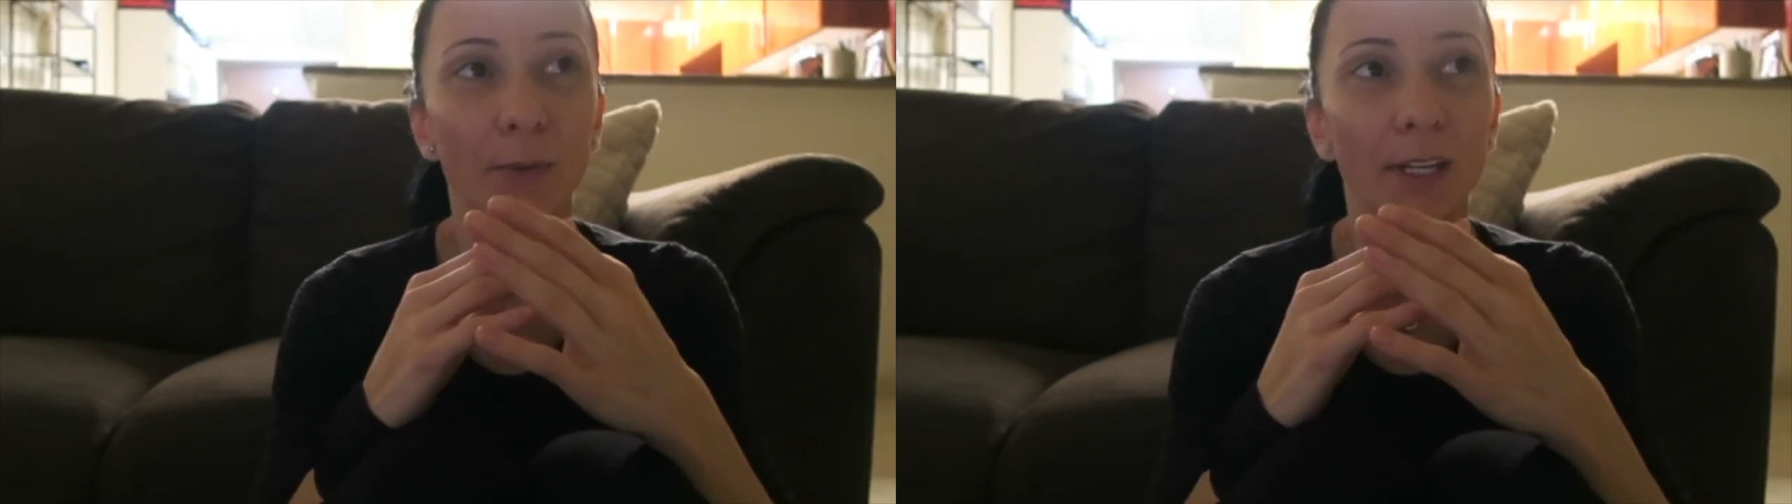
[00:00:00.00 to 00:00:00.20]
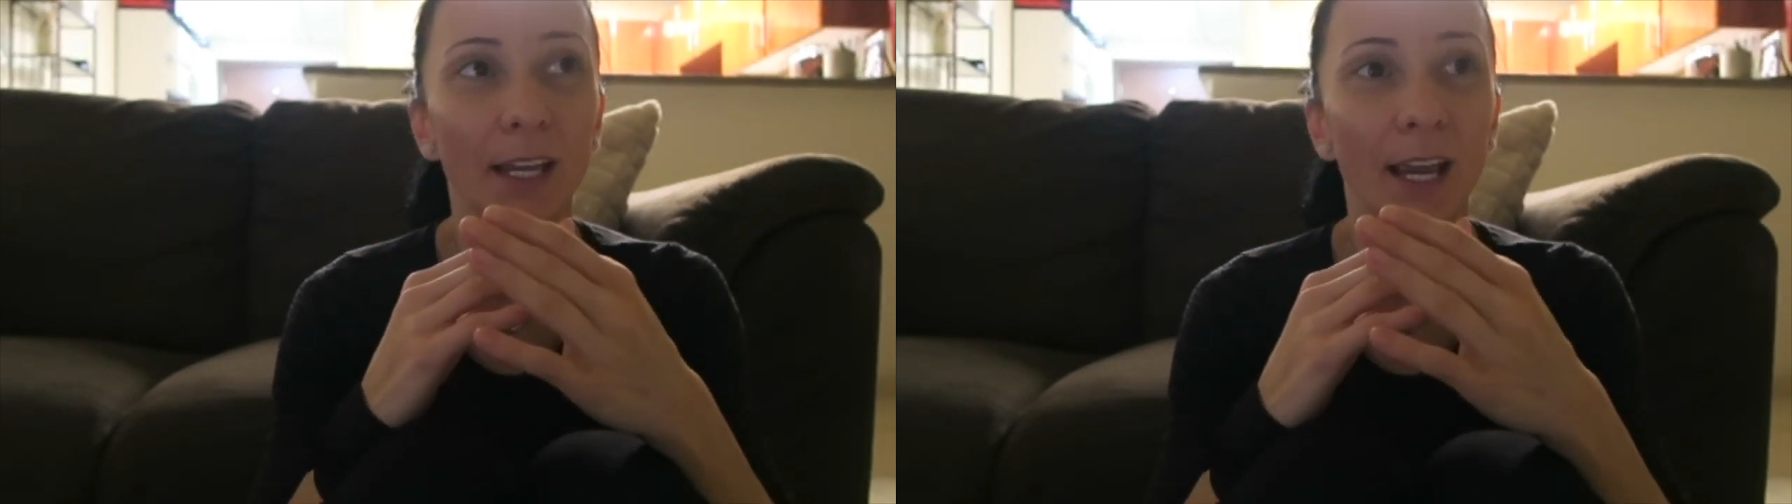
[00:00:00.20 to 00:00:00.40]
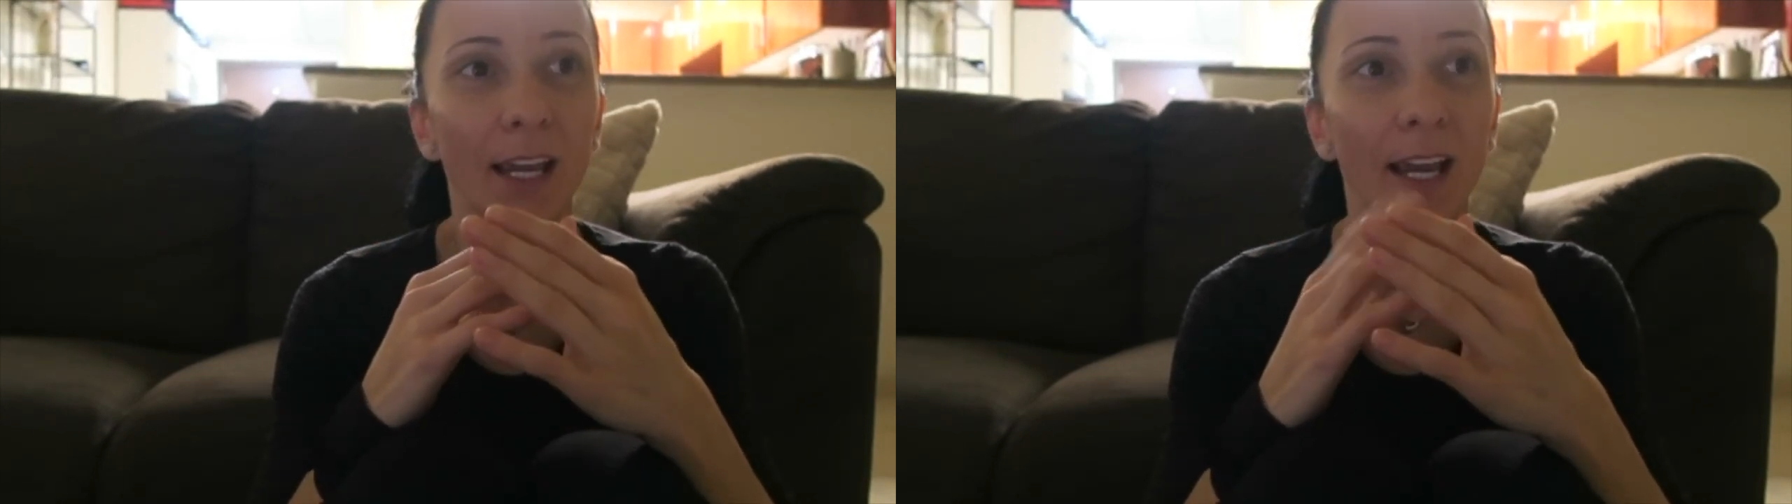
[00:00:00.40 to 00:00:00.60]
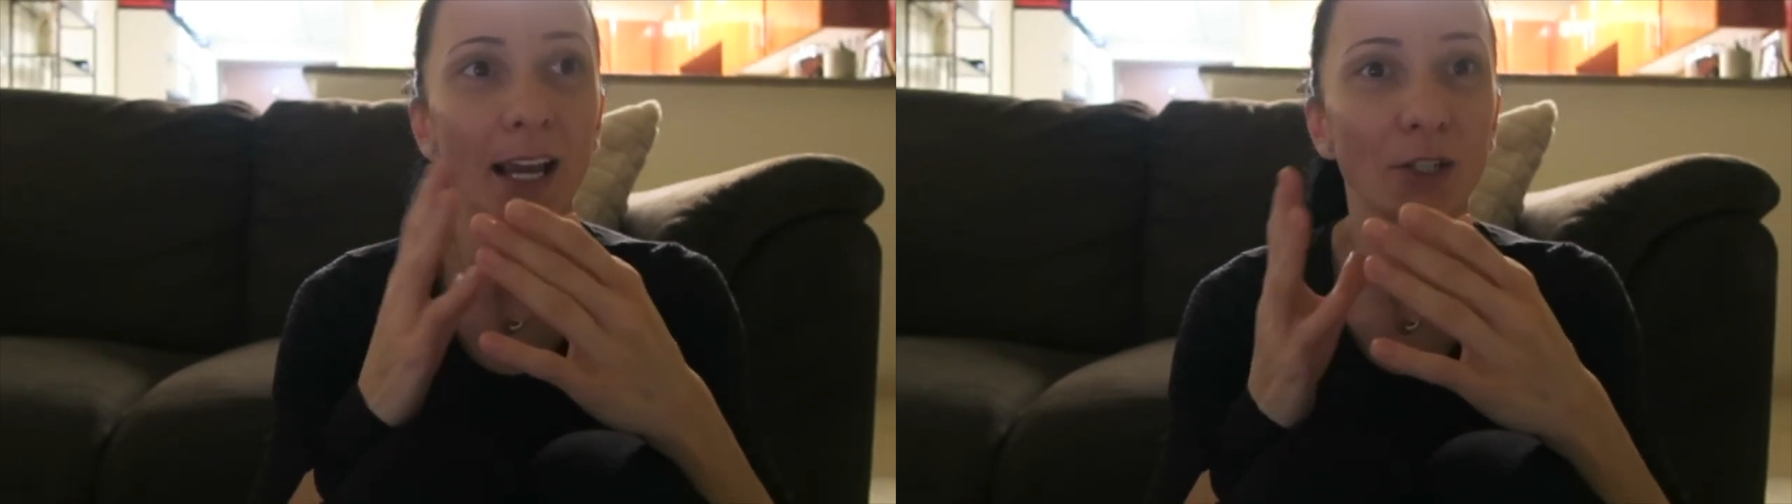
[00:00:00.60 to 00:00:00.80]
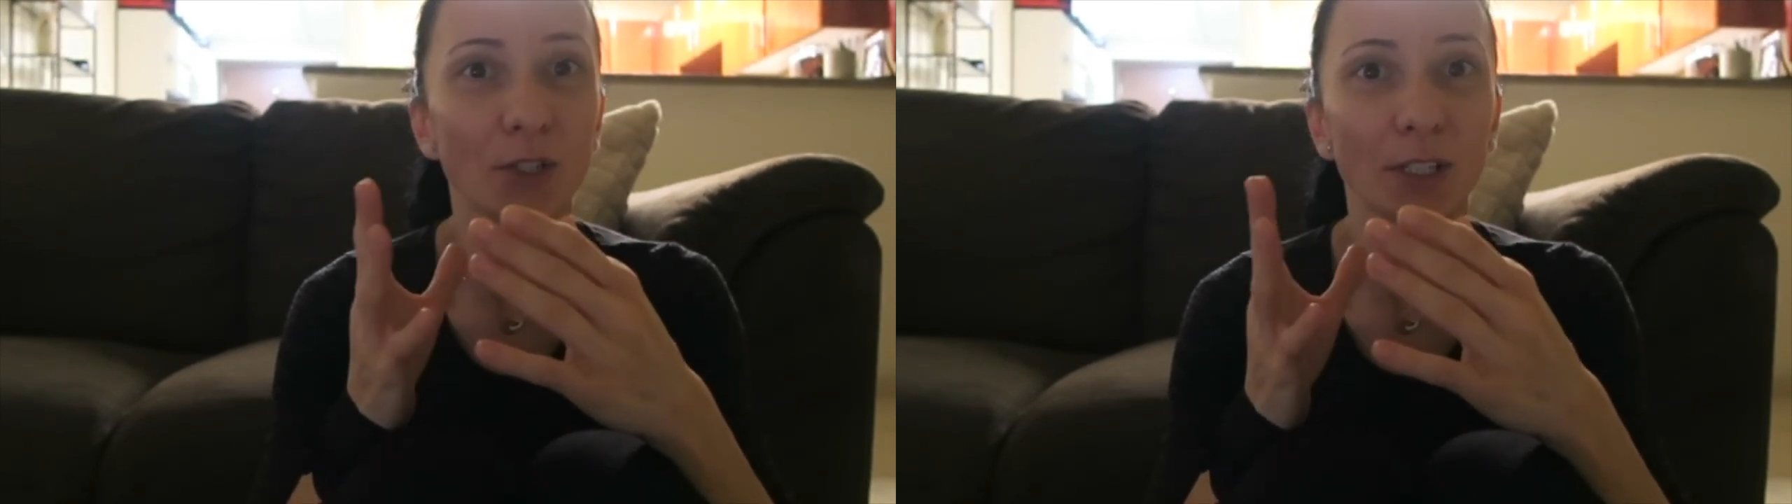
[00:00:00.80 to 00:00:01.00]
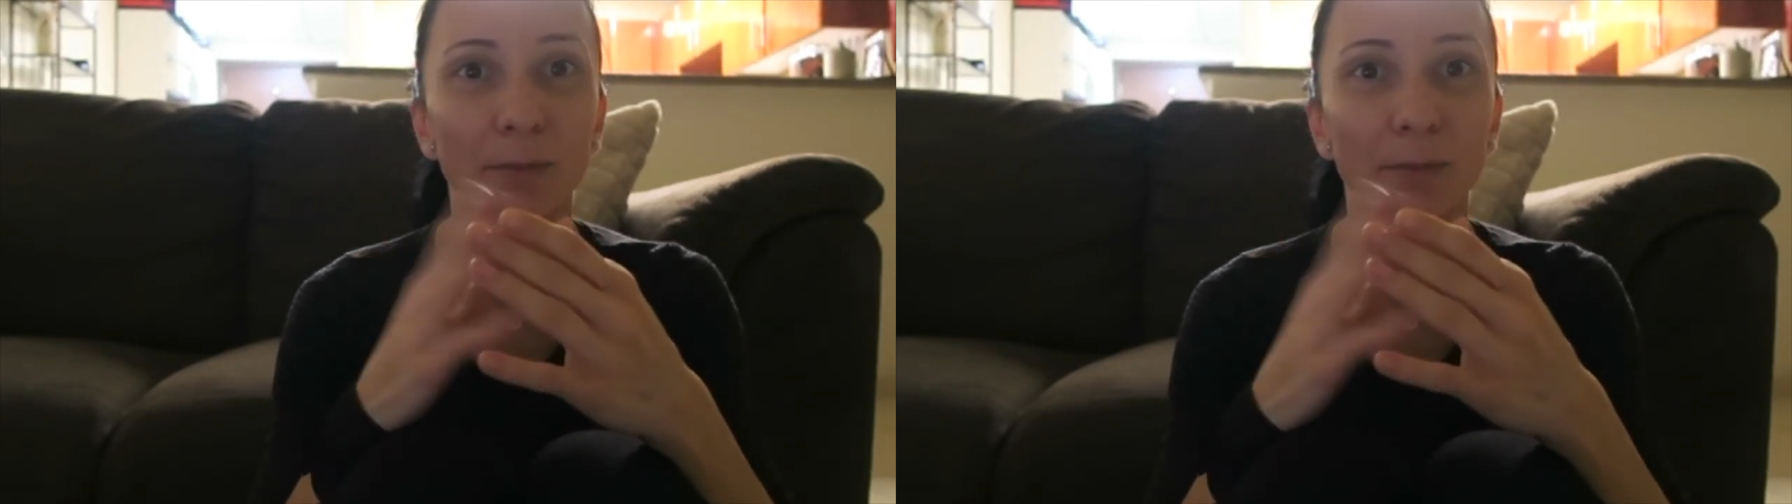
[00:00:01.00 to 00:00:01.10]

We actually